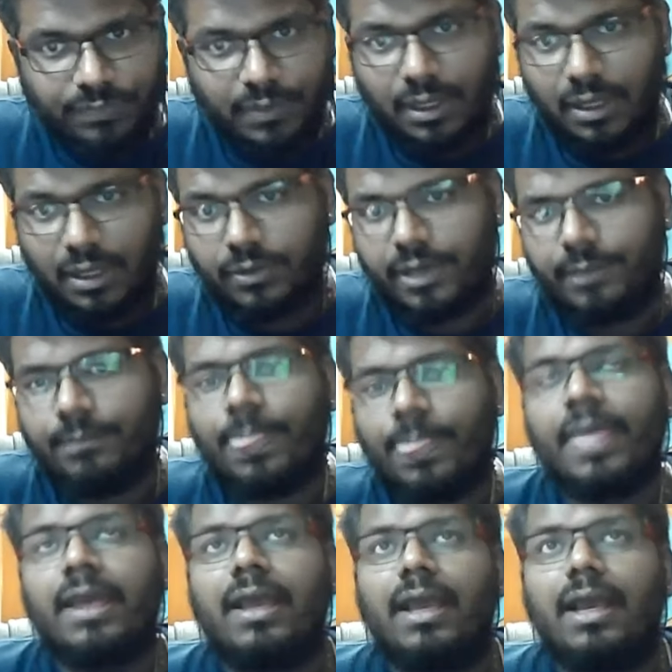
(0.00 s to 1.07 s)
Okay?
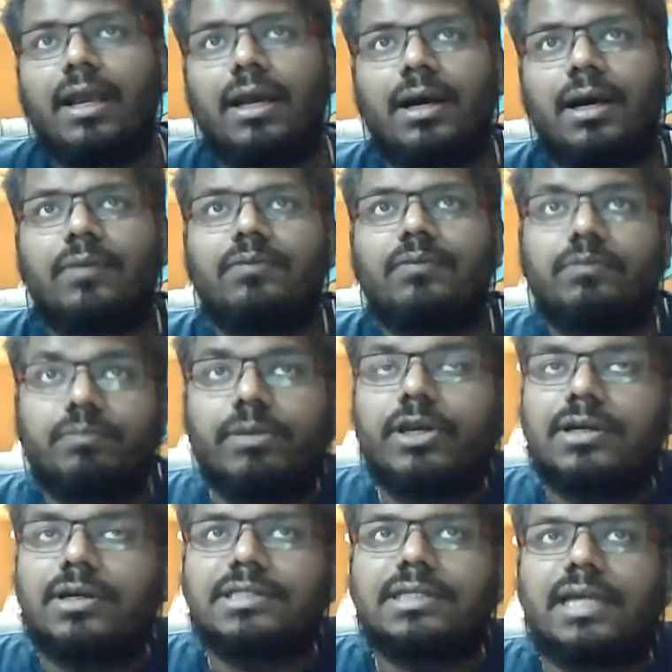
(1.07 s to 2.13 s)

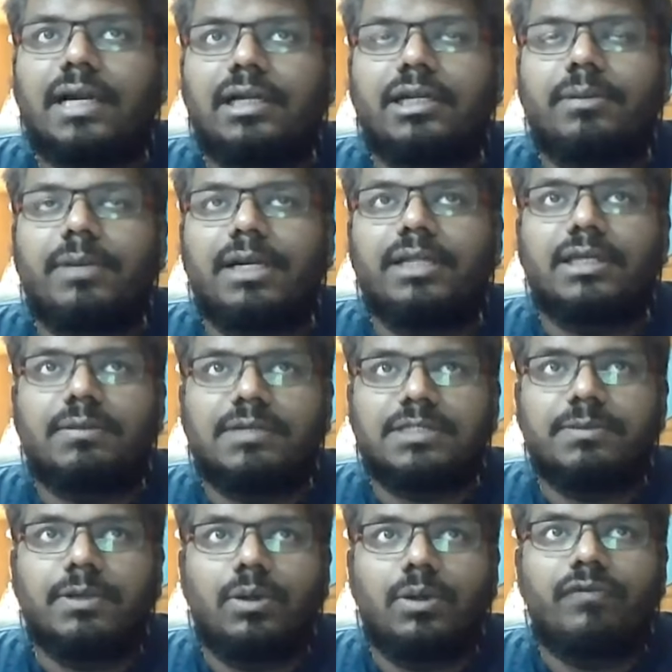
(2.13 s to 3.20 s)
Because ultimately there must be
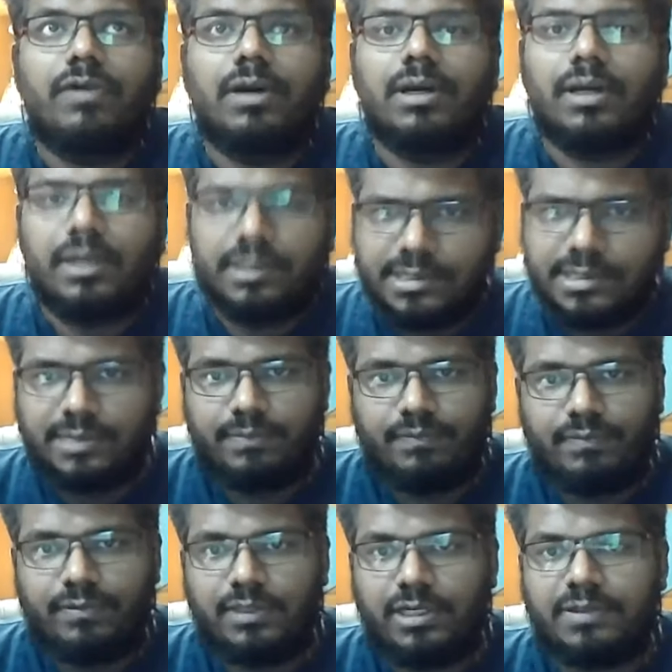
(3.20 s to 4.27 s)
room for criticism,
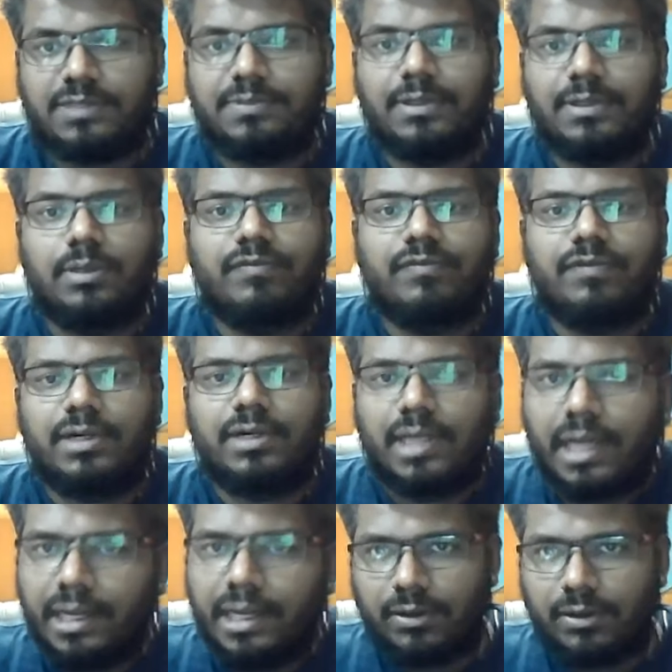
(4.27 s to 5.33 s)
there must be room for
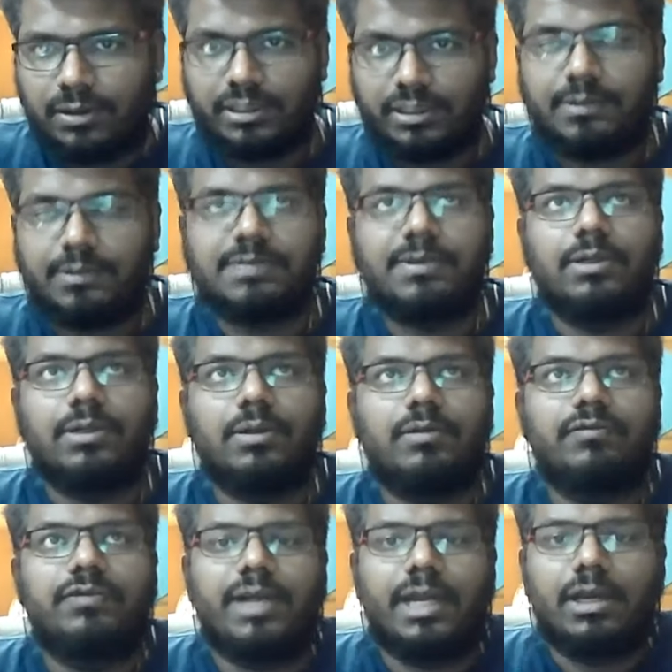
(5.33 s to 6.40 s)
dialogue, there must be room
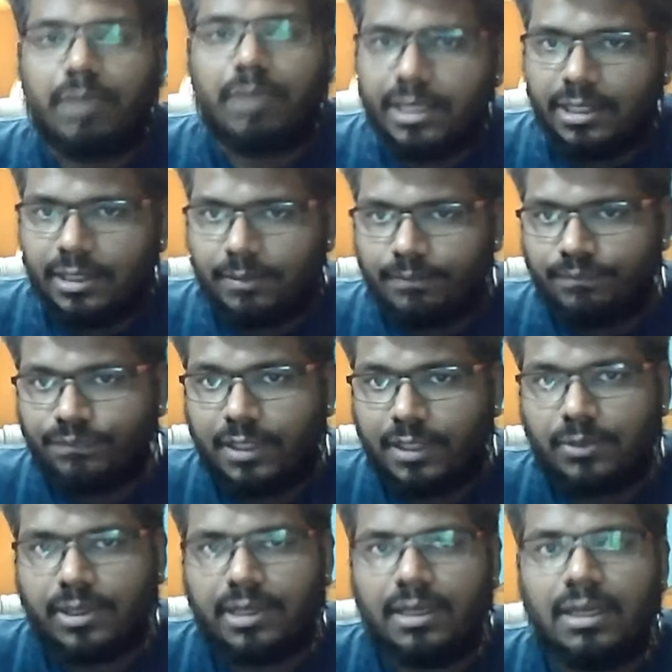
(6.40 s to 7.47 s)
for inquiry. Okay?